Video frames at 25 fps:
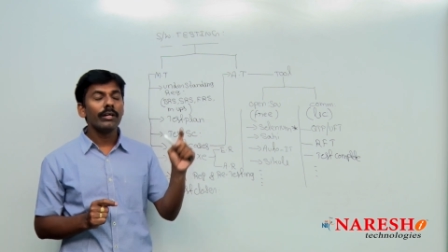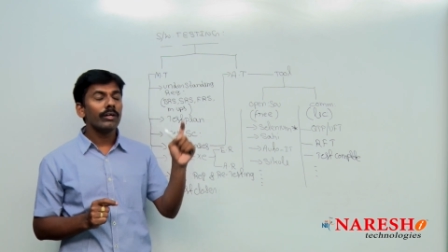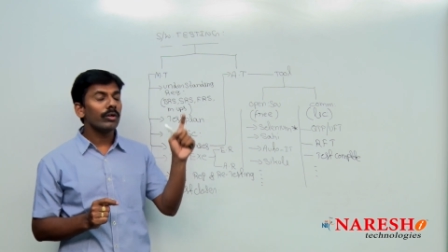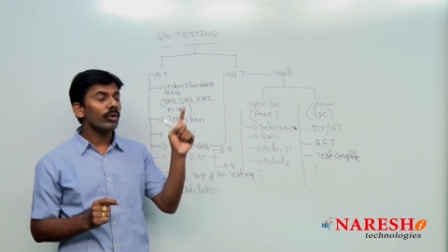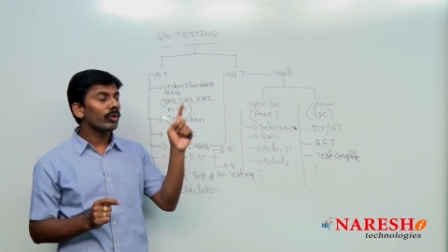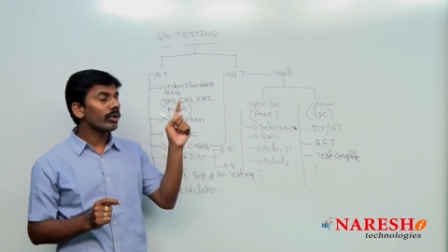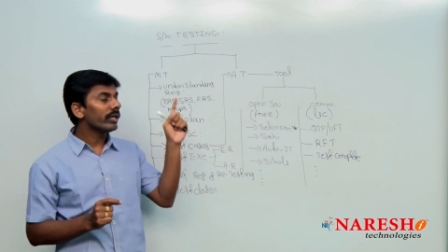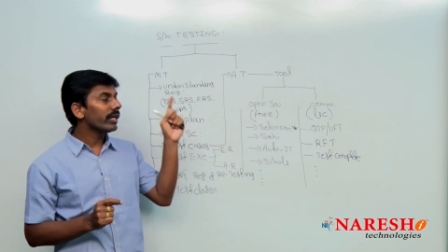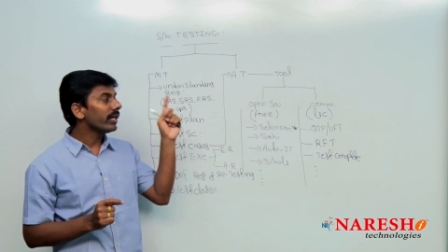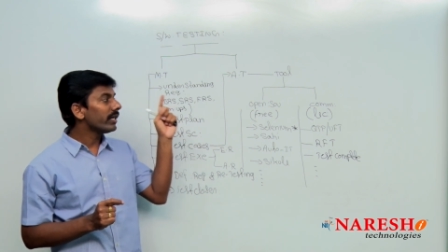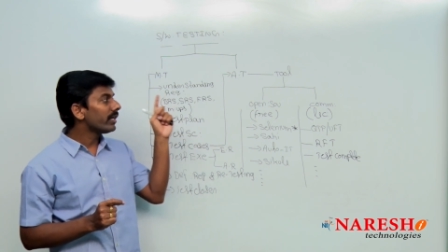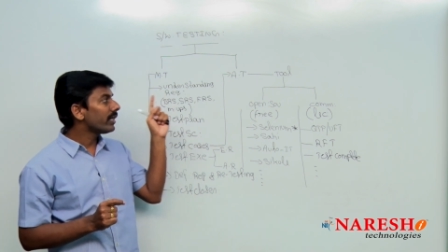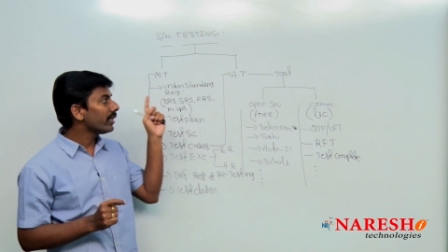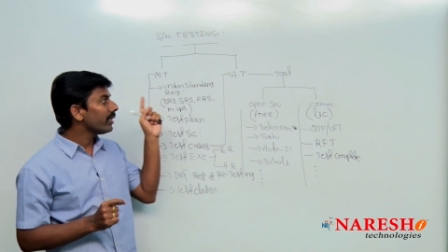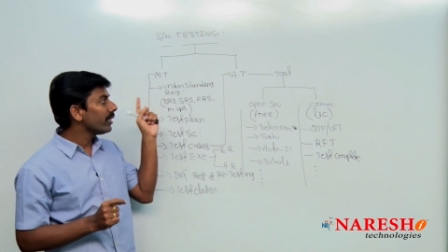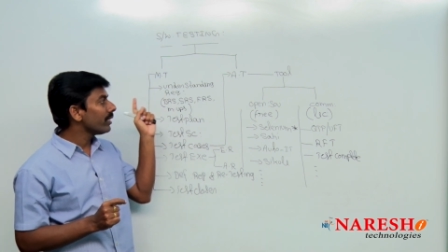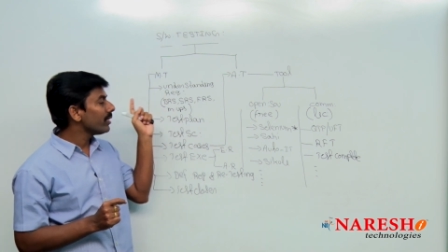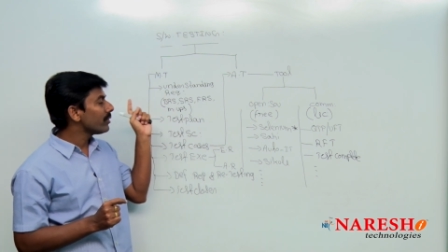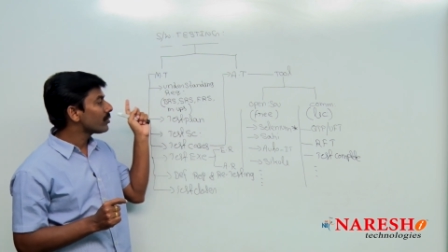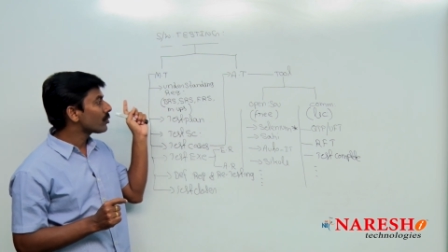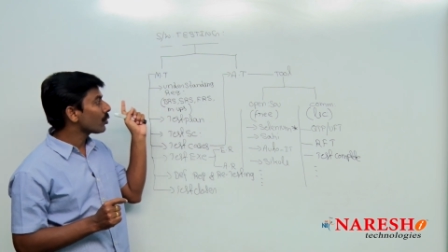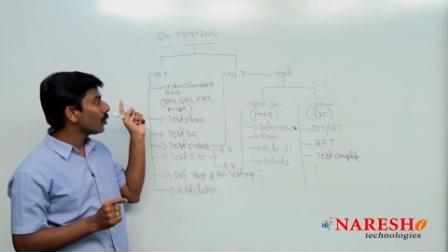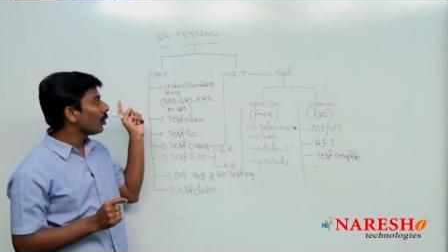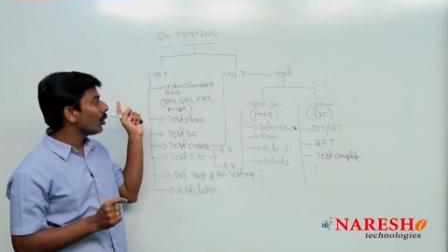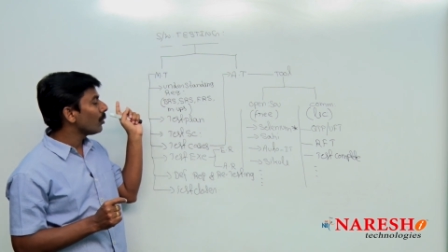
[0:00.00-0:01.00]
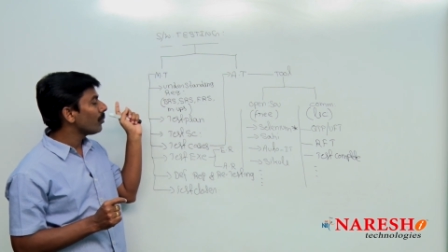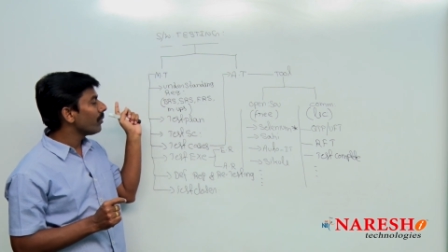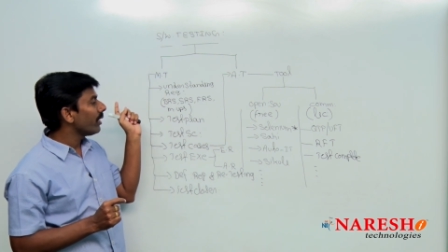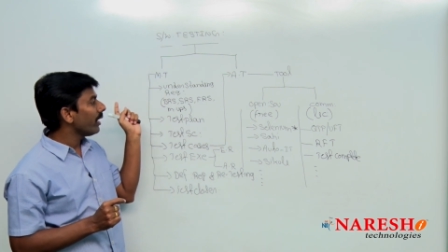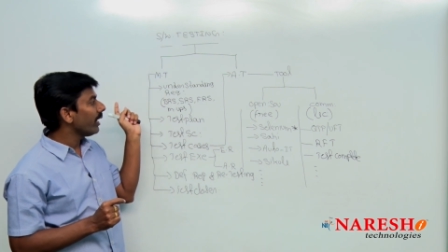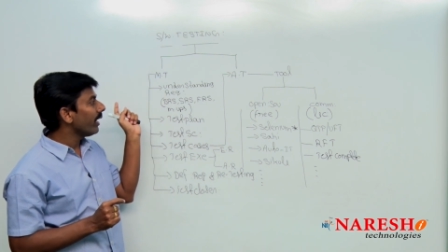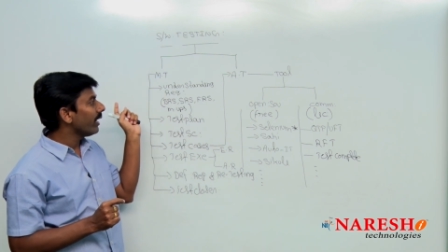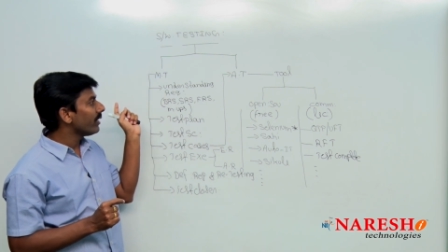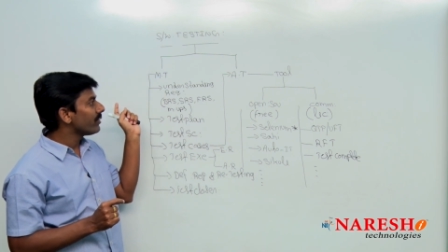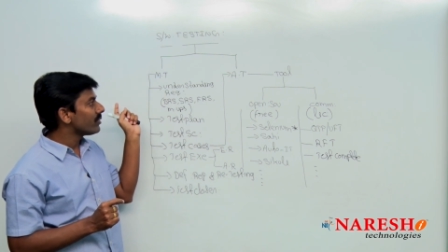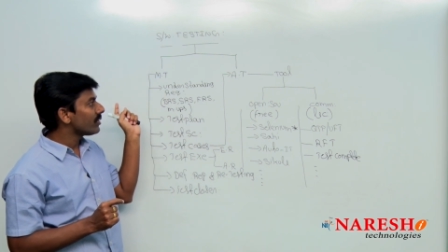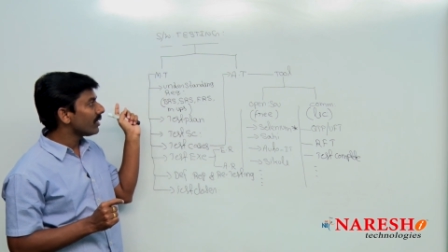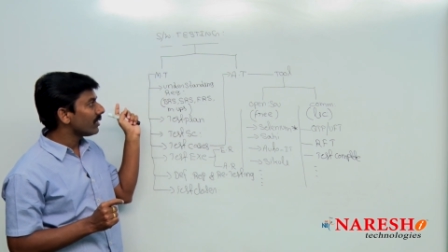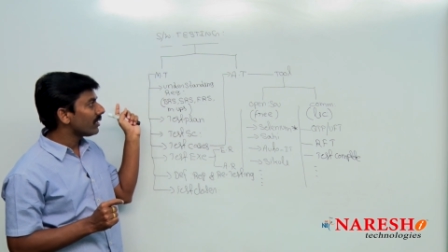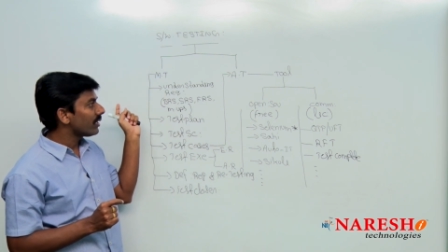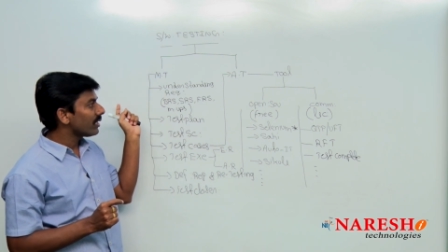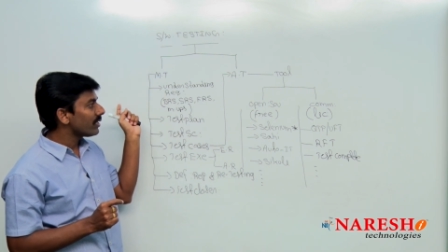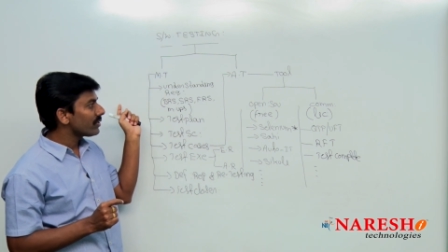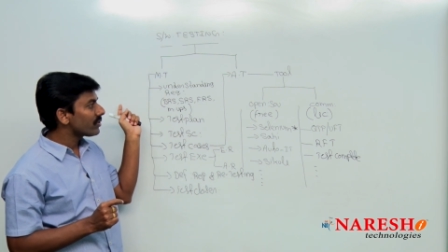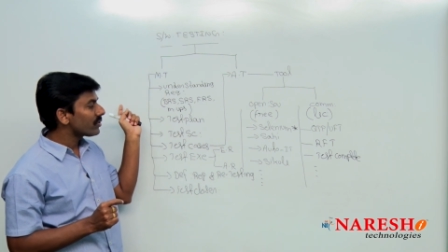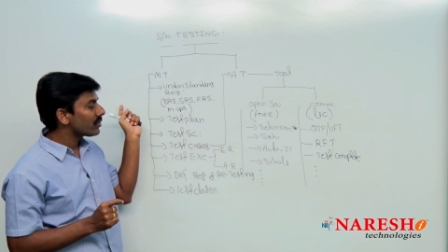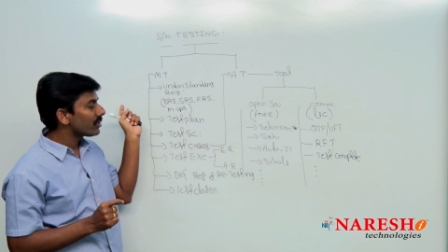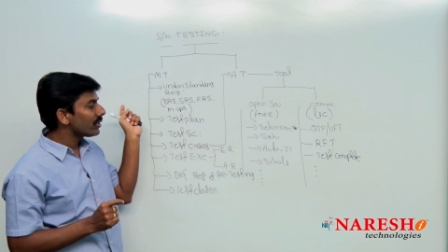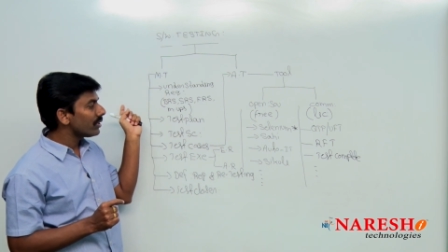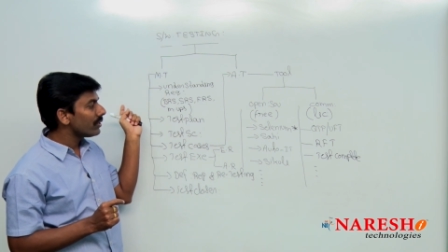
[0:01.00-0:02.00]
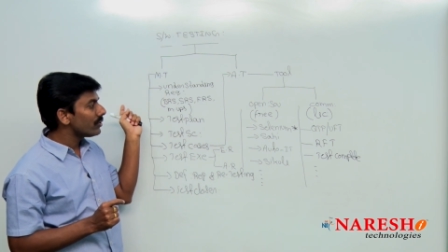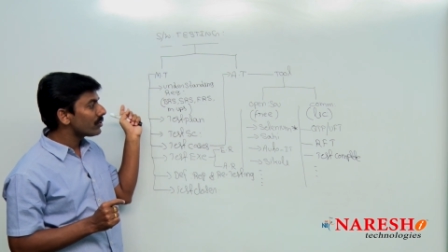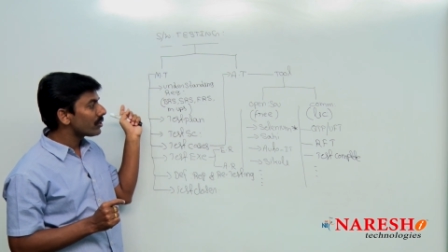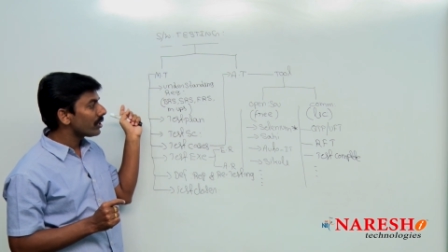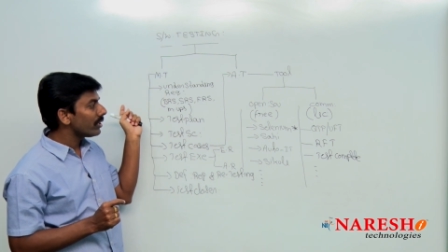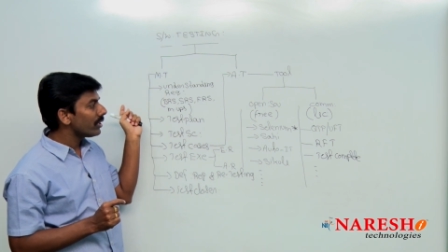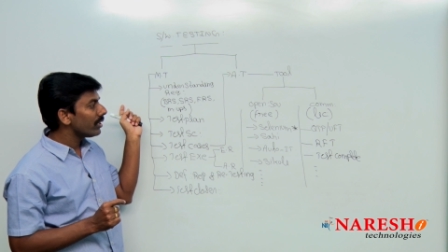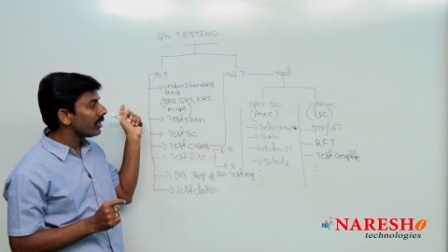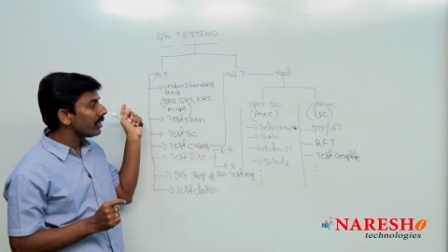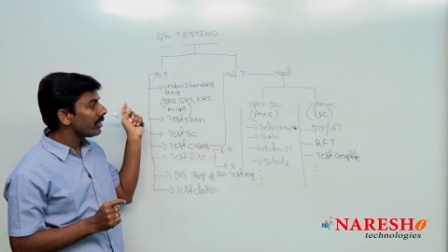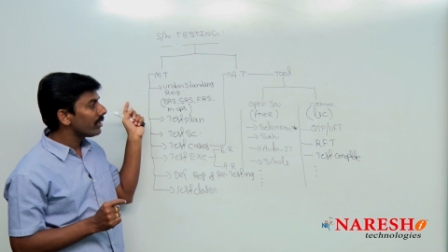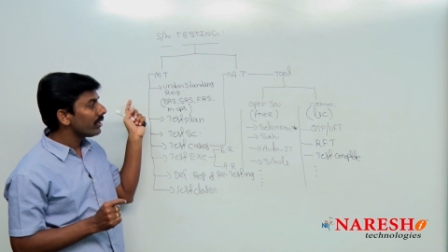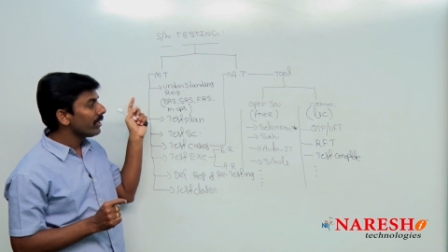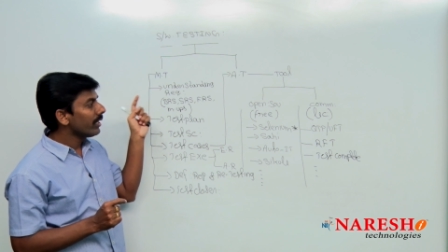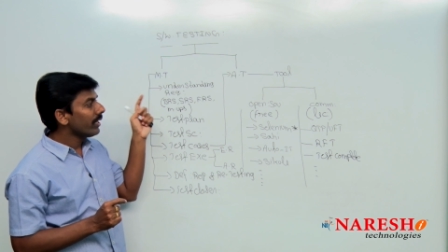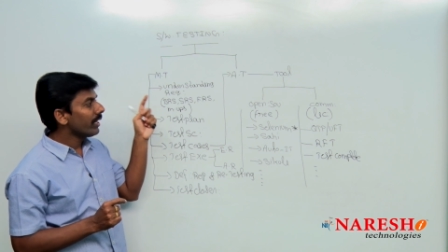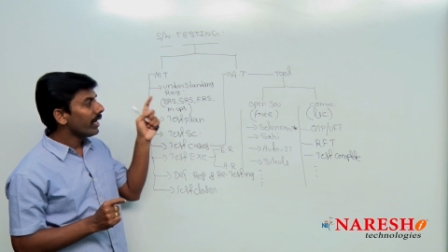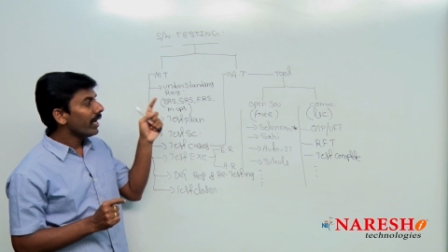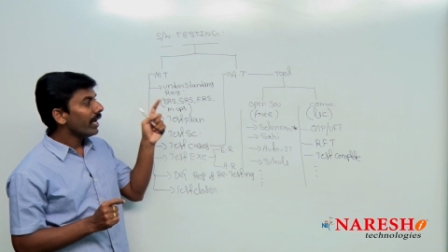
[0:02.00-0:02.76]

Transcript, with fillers: to get in a job as a test engineer